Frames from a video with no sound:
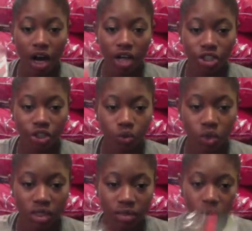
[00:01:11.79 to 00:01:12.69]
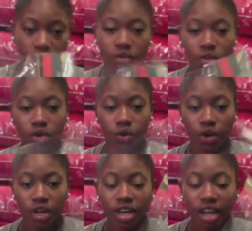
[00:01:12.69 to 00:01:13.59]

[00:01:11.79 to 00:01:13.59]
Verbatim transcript: just one simple over the door hook,